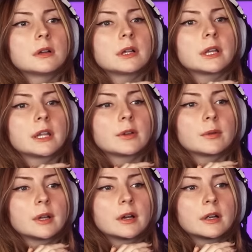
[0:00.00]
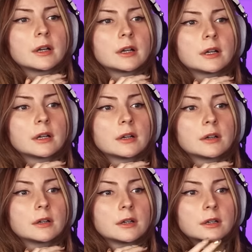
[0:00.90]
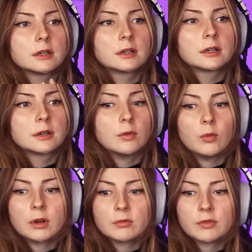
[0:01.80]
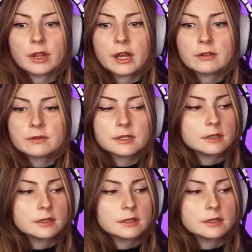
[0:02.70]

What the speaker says: And here we are, one movie left.